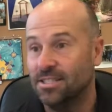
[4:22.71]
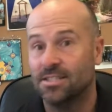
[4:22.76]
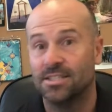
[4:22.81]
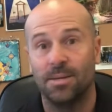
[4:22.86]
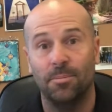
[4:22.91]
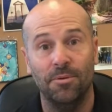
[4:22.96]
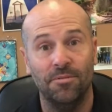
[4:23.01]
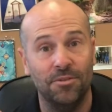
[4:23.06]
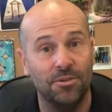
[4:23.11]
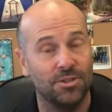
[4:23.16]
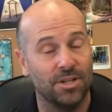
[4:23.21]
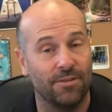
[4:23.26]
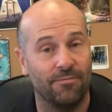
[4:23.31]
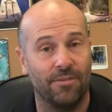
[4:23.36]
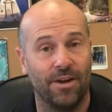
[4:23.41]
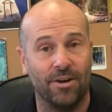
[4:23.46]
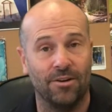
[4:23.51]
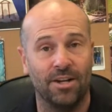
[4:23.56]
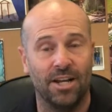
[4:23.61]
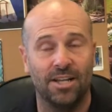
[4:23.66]
Some of you did a
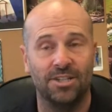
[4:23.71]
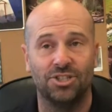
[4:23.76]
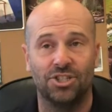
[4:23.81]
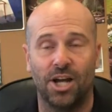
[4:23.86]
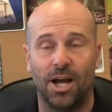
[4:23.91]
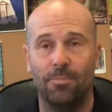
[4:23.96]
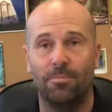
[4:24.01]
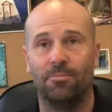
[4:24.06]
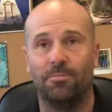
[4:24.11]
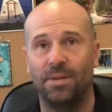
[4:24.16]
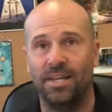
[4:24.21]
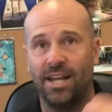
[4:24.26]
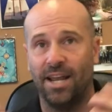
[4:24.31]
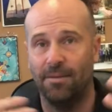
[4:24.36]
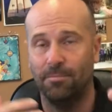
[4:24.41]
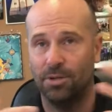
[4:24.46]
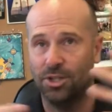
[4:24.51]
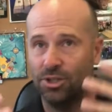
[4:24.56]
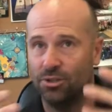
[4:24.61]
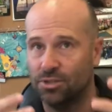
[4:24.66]
very nice job of being
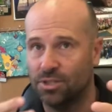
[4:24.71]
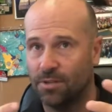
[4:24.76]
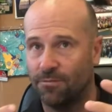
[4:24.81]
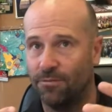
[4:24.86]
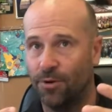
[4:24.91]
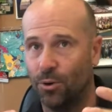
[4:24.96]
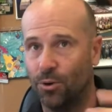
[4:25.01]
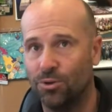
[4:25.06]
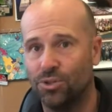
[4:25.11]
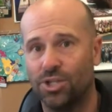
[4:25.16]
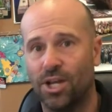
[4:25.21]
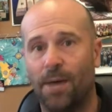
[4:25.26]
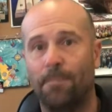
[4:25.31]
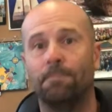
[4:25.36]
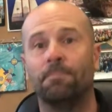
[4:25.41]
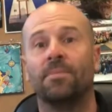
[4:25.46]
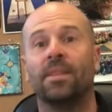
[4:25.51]
able to use the Photoshop